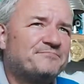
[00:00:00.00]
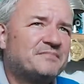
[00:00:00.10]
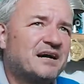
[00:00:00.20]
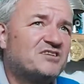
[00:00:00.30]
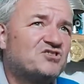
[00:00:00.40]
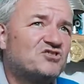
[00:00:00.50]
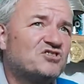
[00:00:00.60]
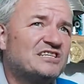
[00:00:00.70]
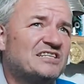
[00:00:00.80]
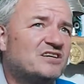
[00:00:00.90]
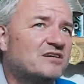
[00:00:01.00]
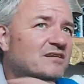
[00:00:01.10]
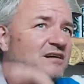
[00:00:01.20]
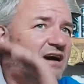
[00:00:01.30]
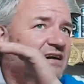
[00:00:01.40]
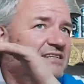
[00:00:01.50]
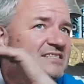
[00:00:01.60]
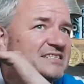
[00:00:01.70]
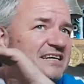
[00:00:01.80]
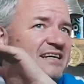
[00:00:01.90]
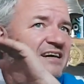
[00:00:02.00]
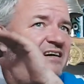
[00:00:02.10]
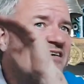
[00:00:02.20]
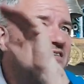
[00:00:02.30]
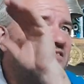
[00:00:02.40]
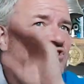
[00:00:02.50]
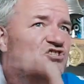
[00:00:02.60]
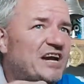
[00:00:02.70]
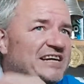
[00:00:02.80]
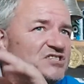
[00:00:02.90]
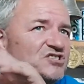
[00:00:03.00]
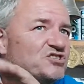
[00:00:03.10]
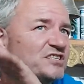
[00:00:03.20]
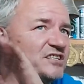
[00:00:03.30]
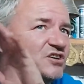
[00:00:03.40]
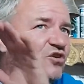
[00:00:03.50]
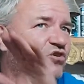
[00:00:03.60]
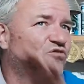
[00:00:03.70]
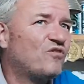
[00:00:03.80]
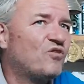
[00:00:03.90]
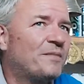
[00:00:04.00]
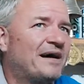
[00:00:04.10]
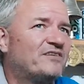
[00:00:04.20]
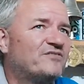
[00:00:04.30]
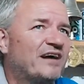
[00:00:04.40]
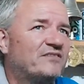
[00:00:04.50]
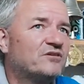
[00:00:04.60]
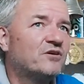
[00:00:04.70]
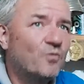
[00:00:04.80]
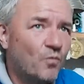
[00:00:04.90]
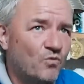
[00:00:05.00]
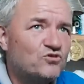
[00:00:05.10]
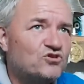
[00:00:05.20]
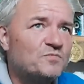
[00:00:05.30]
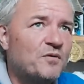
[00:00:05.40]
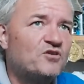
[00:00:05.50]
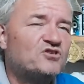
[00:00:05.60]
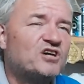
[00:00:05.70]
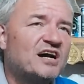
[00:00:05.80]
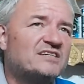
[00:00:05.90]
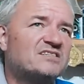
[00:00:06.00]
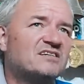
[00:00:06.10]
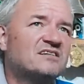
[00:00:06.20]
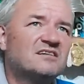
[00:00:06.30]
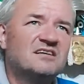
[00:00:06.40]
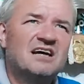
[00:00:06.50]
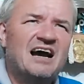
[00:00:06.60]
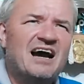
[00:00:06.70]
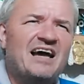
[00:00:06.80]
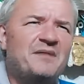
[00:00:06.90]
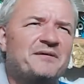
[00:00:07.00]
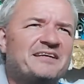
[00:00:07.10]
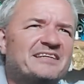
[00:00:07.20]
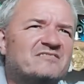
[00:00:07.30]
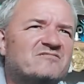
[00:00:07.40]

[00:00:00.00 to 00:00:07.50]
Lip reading: I can just see the changes in the colour on the background. One does apologise. I hate being ignorant.